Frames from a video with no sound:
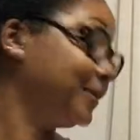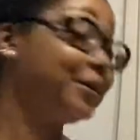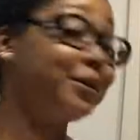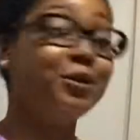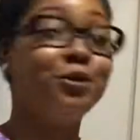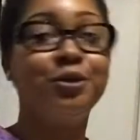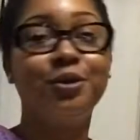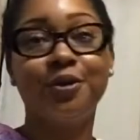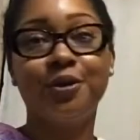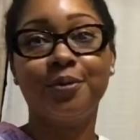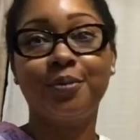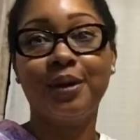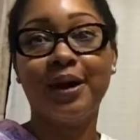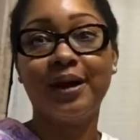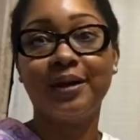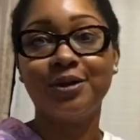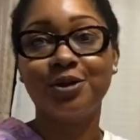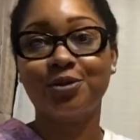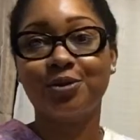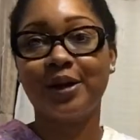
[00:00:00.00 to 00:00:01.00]
You hear the
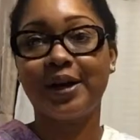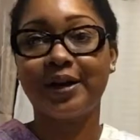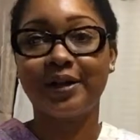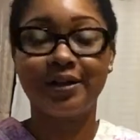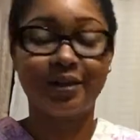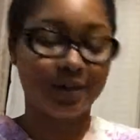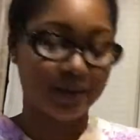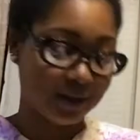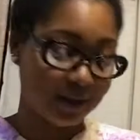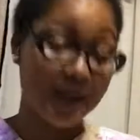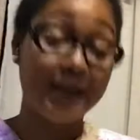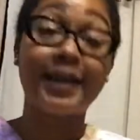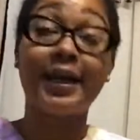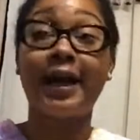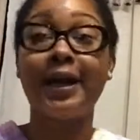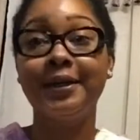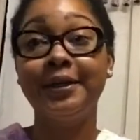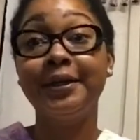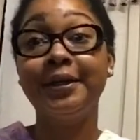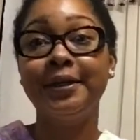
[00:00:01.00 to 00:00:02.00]
polish rattling. Like,
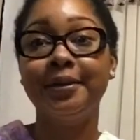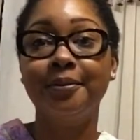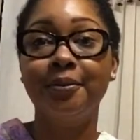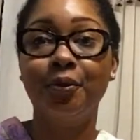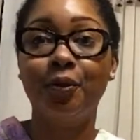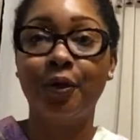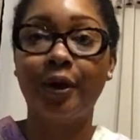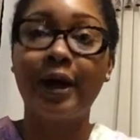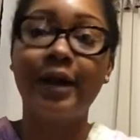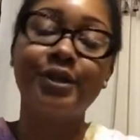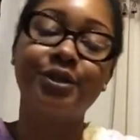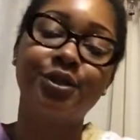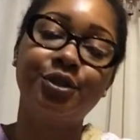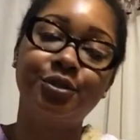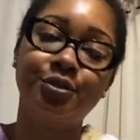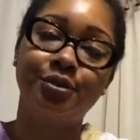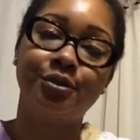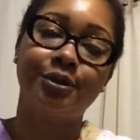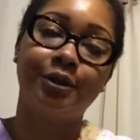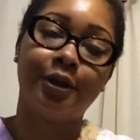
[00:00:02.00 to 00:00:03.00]
I need more. I should
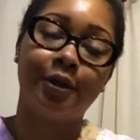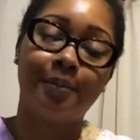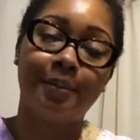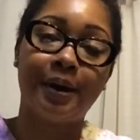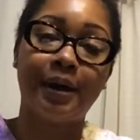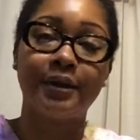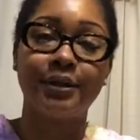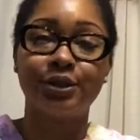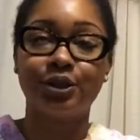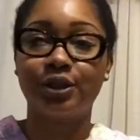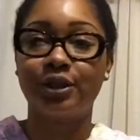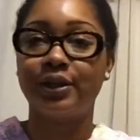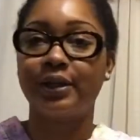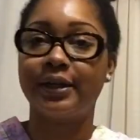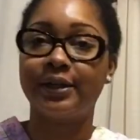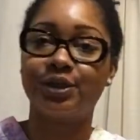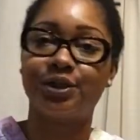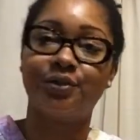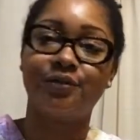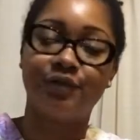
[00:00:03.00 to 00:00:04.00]
do a nail polish
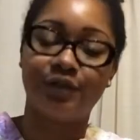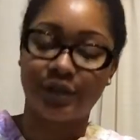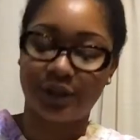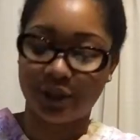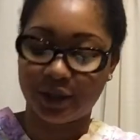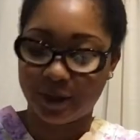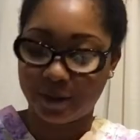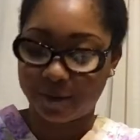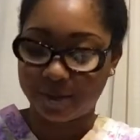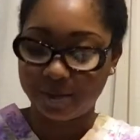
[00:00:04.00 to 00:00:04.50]
collection video.